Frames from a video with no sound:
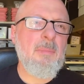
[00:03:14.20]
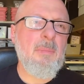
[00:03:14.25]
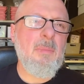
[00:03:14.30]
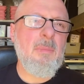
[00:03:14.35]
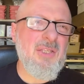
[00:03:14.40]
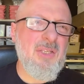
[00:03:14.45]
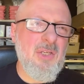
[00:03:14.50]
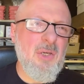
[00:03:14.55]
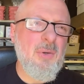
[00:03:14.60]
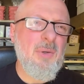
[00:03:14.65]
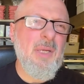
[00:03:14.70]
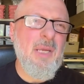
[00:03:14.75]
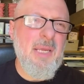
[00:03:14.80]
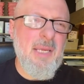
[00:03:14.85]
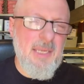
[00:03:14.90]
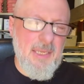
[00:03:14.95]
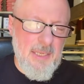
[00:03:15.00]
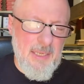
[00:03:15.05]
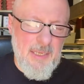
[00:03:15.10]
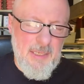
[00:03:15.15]

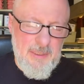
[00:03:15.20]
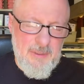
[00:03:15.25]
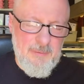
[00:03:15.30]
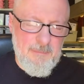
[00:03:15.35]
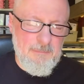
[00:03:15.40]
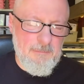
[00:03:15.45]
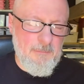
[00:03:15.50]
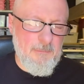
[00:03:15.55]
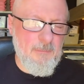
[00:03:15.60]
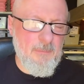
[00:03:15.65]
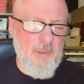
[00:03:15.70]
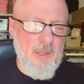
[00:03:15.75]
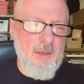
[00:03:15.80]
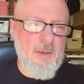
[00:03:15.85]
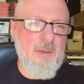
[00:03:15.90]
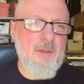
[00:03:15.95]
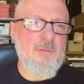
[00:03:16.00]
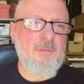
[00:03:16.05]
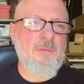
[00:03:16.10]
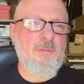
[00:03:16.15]
It
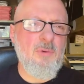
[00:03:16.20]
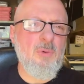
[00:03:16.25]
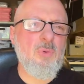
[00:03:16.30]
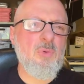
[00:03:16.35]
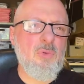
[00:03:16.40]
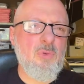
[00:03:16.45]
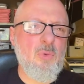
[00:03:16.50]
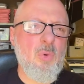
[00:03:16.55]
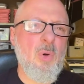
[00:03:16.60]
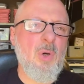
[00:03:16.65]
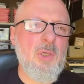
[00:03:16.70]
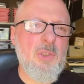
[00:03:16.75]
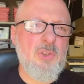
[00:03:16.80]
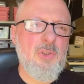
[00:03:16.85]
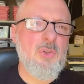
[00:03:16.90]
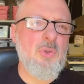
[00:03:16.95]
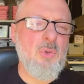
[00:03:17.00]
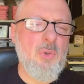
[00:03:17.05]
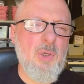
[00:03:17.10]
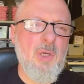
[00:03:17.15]
falls quite
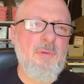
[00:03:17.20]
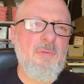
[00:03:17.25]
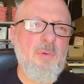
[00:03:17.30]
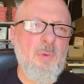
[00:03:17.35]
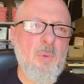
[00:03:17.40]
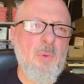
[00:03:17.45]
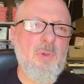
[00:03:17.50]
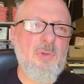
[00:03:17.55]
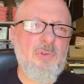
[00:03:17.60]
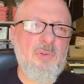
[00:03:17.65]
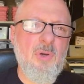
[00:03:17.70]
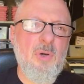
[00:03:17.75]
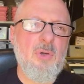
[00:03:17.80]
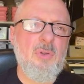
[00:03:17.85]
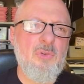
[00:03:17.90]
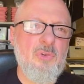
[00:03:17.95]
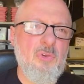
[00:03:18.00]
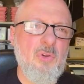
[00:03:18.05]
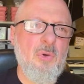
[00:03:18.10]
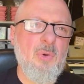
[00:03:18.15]
short if you want to
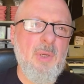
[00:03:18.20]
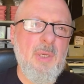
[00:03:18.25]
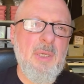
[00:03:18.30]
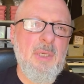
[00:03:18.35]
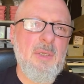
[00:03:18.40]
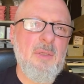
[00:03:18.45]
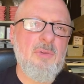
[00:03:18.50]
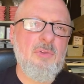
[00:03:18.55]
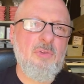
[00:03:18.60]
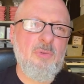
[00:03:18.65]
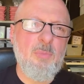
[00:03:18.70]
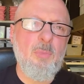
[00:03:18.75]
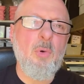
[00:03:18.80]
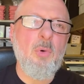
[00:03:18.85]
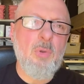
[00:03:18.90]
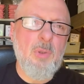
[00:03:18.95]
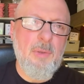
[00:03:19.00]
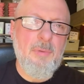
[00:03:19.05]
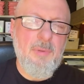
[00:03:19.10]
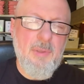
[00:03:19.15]
start doing
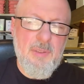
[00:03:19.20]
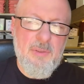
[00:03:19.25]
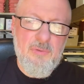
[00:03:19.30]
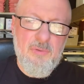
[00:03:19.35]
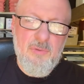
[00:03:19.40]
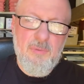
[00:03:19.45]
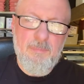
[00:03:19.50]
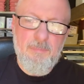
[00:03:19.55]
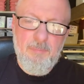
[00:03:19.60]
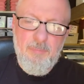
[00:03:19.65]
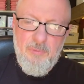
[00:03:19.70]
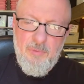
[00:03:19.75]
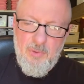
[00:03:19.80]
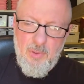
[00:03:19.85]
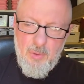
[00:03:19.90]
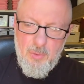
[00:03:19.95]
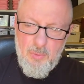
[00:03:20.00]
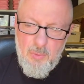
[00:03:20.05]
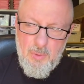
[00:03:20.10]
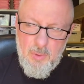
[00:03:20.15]
smaller things.
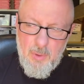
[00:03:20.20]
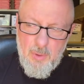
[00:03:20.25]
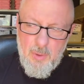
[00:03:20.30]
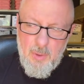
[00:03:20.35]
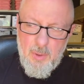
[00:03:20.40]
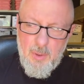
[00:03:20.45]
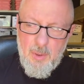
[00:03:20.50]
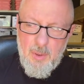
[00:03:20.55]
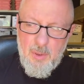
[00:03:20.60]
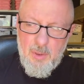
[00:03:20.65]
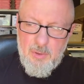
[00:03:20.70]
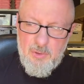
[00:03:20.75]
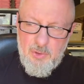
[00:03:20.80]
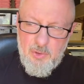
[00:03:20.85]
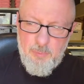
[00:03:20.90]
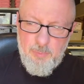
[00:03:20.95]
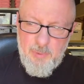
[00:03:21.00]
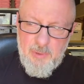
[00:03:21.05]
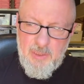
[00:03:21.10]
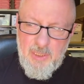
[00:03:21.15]
So
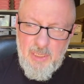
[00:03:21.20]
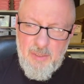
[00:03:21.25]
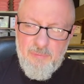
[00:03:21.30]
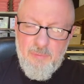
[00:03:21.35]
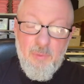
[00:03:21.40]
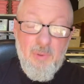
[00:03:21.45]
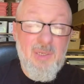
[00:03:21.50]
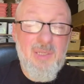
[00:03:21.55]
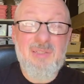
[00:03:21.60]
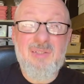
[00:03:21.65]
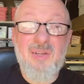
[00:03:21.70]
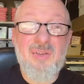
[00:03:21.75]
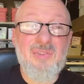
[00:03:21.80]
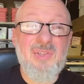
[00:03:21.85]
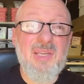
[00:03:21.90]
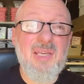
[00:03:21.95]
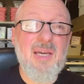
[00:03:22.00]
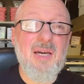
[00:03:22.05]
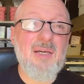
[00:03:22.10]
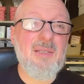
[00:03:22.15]
just be careful, and it does
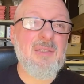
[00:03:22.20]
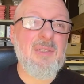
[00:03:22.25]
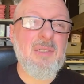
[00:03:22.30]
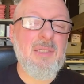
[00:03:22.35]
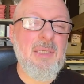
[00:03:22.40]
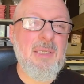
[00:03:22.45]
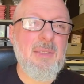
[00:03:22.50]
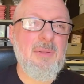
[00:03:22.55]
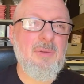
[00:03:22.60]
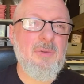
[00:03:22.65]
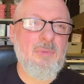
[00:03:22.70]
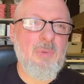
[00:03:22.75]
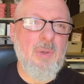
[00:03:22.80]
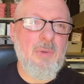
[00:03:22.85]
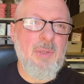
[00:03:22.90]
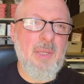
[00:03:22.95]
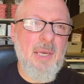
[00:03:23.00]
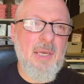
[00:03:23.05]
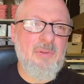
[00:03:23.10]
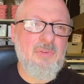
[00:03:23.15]
eat underneath as well.
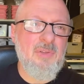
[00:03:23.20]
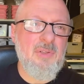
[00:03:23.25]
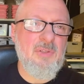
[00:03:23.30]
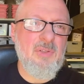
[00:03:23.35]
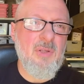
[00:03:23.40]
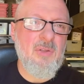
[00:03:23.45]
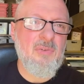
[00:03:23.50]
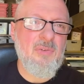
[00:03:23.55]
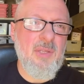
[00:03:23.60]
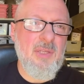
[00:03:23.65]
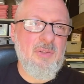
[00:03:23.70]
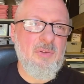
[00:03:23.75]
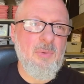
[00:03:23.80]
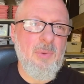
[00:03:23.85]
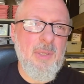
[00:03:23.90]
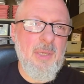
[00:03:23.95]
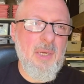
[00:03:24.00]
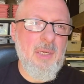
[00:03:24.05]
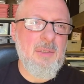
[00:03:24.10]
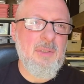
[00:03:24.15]
The acid does tend to
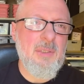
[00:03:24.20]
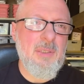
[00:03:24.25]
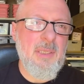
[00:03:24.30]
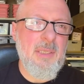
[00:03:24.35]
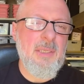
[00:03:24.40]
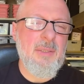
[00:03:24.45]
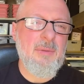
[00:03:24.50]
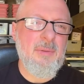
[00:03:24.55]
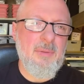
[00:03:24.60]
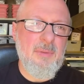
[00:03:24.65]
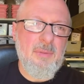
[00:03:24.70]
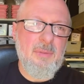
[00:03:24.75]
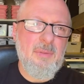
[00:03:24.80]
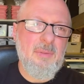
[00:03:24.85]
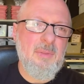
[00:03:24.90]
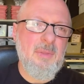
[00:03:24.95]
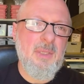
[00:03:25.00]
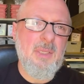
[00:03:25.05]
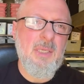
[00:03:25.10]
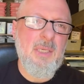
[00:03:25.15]
eat underneath
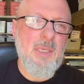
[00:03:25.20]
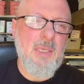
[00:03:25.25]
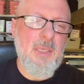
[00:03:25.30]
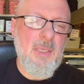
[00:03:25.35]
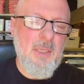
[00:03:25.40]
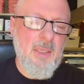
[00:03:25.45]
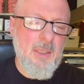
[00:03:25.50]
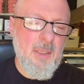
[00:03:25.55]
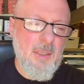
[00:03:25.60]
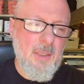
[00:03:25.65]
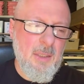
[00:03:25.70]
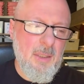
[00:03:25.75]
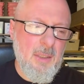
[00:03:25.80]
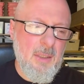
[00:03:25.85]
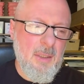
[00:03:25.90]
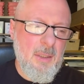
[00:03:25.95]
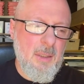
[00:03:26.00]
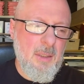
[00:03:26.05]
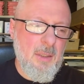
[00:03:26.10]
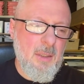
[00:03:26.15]
the
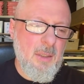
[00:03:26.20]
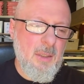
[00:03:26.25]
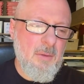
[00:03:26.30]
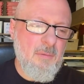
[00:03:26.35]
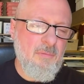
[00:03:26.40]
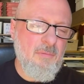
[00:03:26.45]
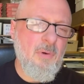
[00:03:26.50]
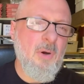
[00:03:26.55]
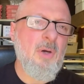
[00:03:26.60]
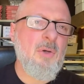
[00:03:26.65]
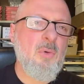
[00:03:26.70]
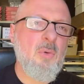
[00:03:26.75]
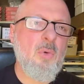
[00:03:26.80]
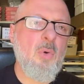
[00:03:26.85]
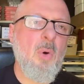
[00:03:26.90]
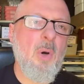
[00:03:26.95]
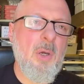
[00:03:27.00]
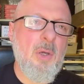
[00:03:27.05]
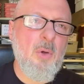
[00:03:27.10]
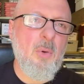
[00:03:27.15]
vinyl
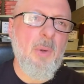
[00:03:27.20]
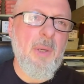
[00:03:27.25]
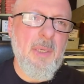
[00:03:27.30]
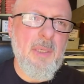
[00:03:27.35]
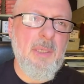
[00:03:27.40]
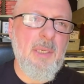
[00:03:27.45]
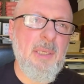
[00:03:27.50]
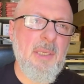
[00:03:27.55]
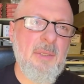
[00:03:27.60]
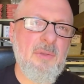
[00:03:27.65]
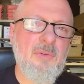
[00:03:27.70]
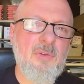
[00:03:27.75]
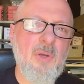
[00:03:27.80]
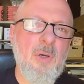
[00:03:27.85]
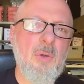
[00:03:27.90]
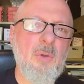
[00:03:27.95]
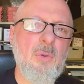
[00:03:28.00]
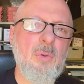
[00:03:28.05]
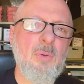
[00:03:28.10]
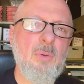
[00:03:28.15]
quite quickly,
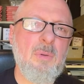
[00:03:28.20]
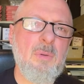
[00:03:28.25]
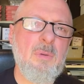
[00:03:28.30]
so